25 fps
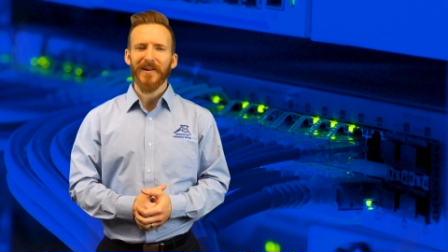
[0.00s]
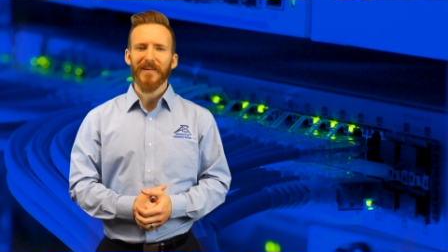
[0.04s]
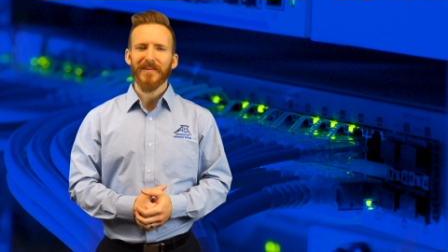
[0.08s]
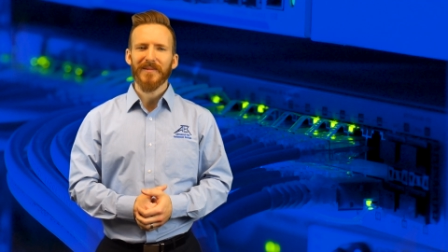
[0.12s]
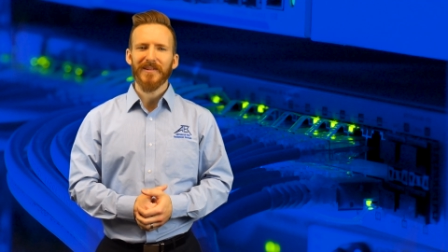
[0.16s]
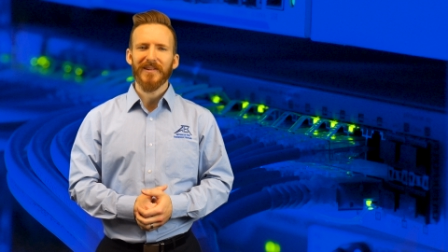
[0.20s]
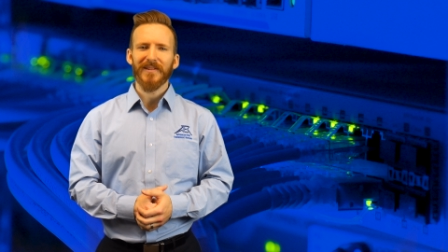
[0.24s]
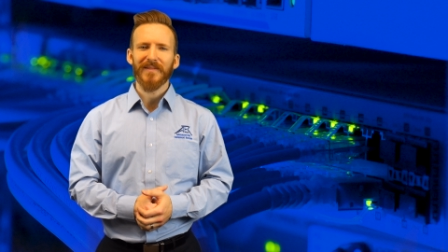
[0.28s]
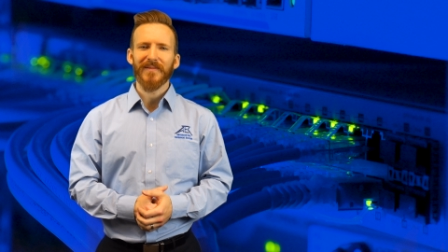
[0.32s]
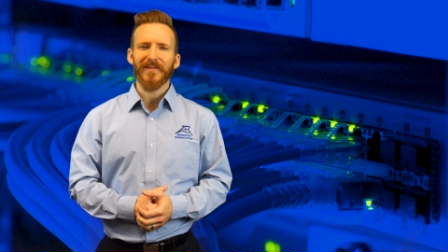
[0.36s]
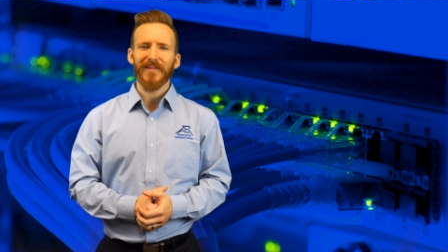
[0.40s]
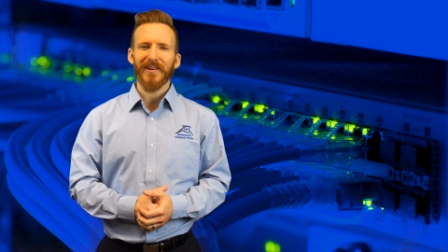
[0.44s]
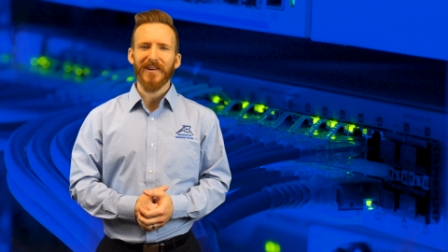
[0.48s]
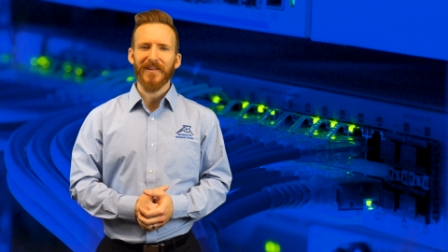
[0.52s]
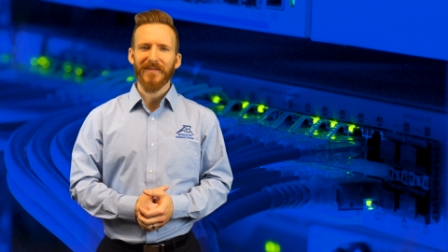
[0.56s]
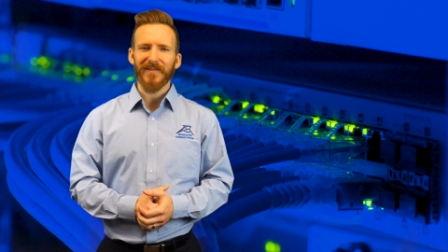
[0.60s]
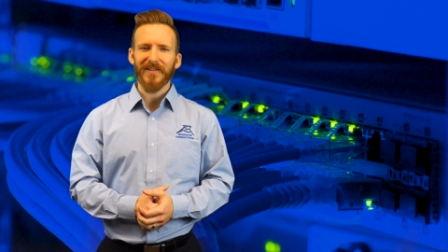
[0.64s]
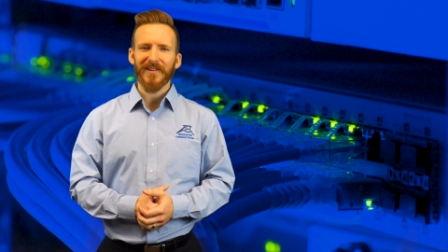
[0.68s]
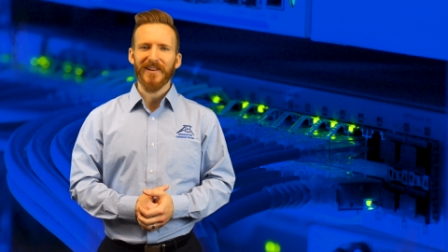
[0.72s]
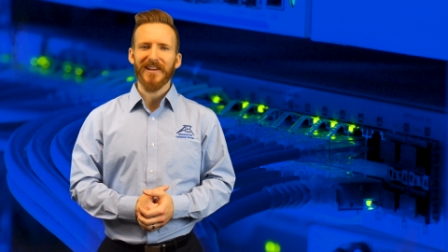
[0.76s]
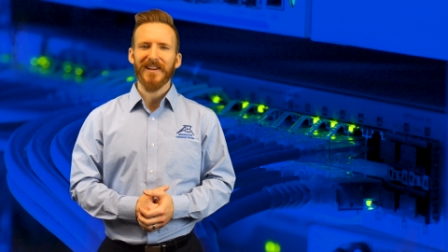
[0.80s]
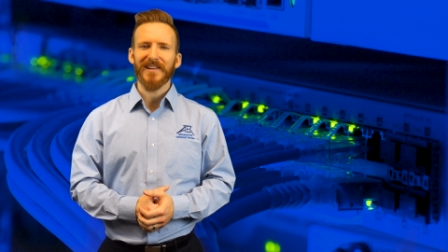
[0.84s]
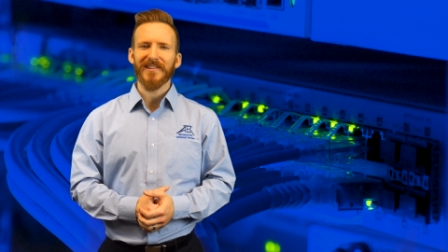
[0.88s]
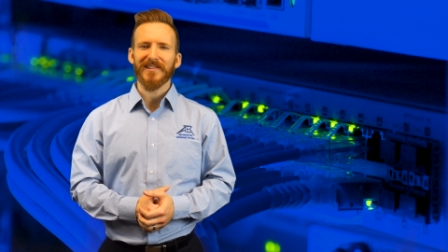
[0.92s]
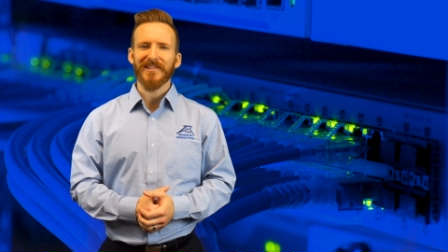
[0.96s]
optic
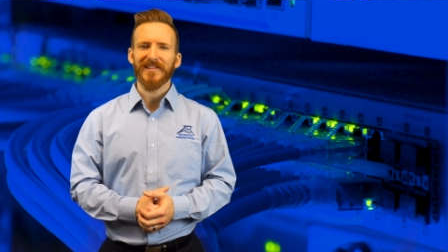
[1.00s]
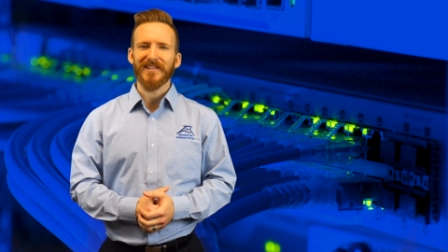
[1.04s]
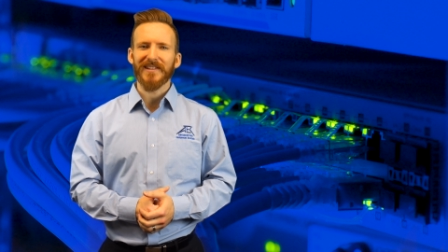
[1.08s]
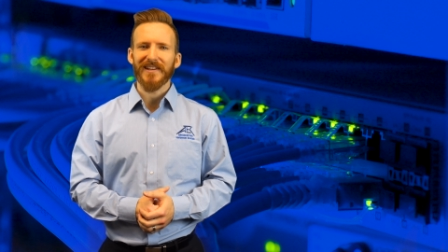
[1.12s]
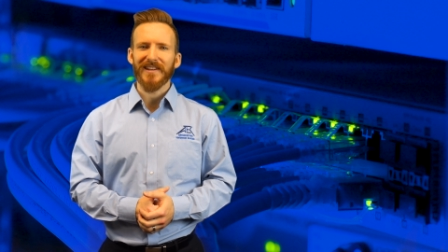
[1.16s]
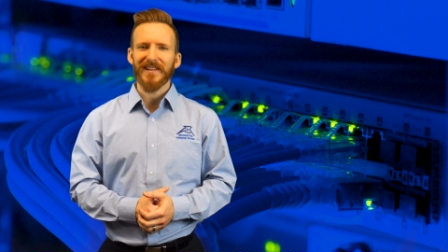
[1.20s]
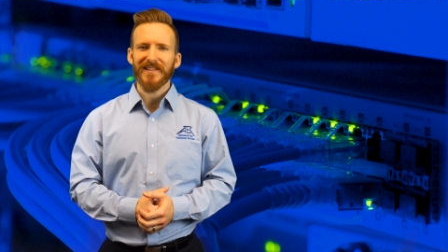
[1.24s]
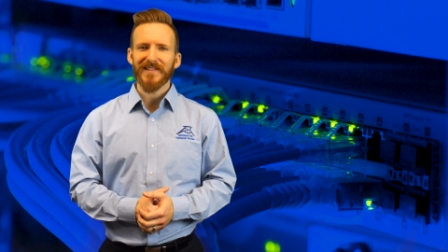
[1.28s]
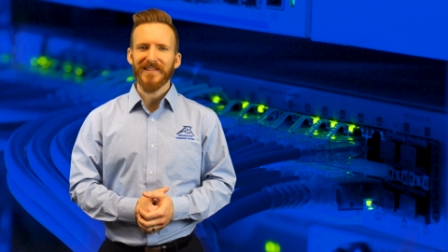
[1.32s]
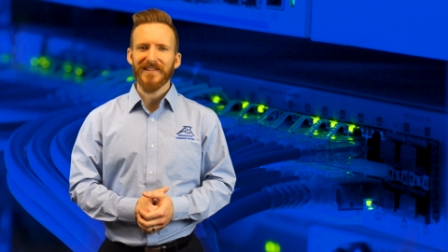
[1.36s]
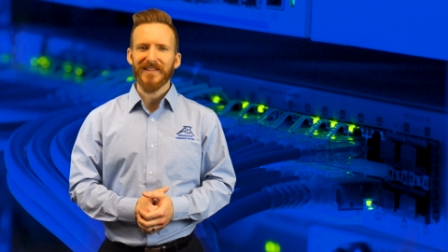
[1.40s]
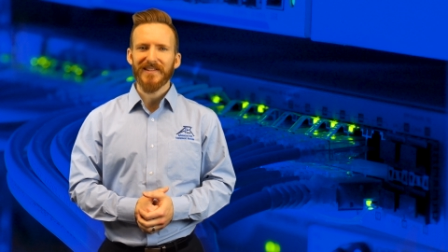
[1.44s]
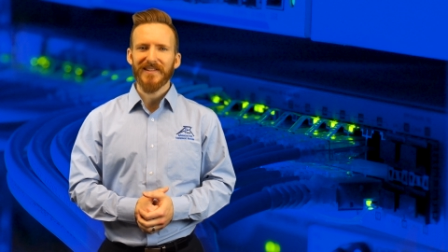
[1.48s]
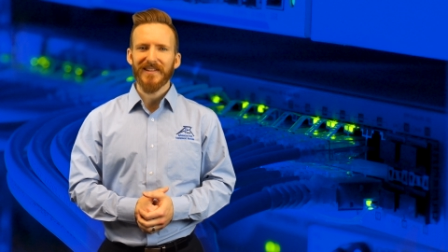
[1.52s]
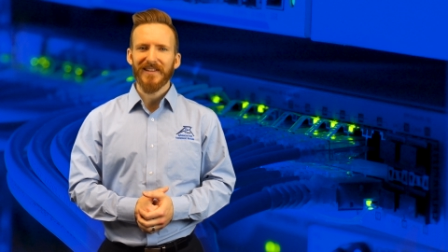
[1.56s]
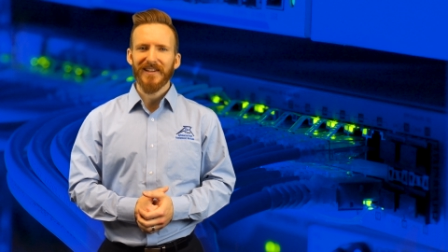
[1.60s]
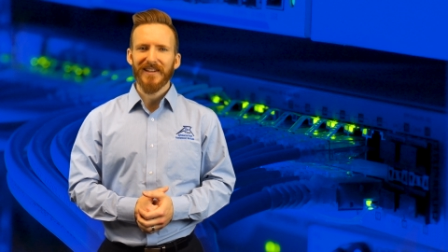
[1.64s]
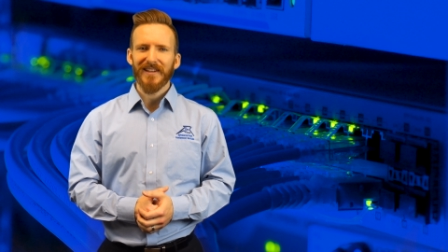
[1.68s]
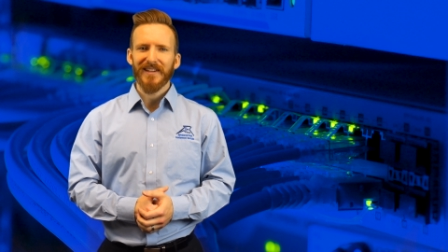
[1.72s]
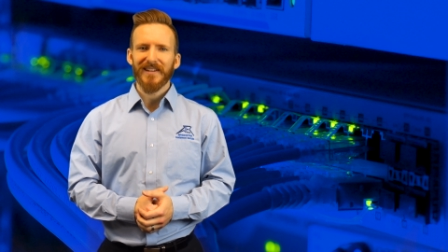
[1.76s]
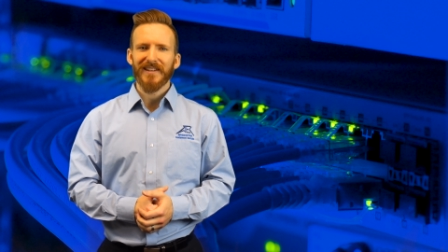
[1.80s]
verification tests.